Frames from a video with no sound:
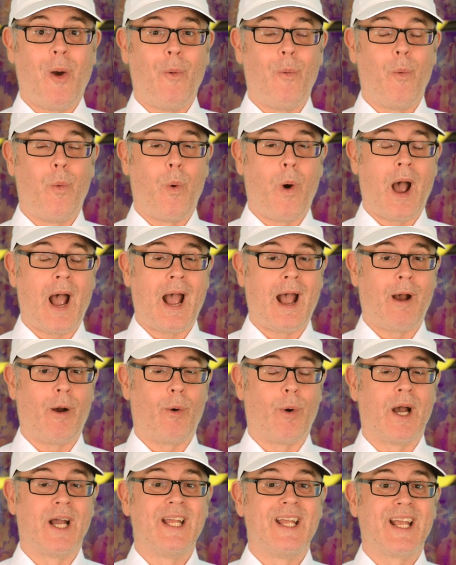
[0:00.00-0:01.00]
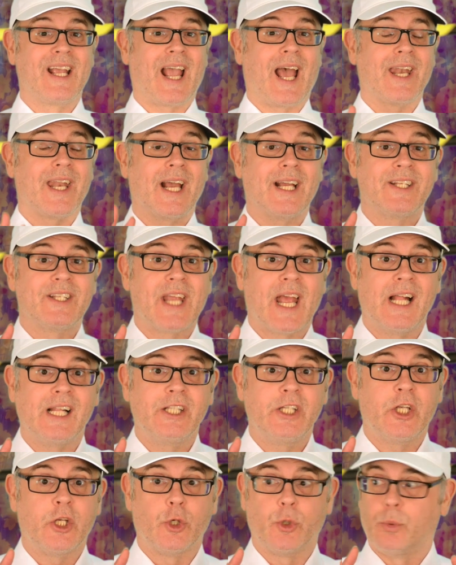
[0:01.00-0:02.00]
Wow. Can I tell
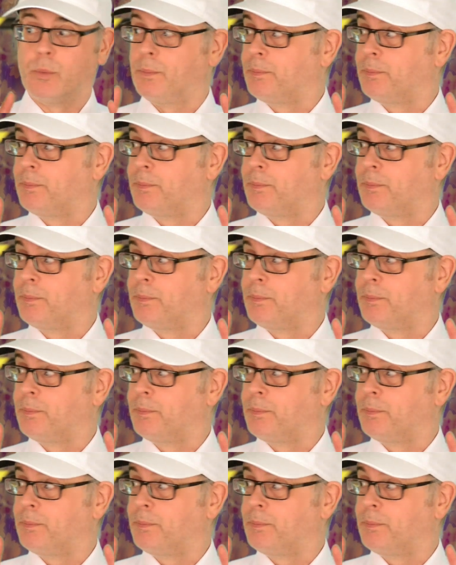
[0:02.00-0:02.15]
you,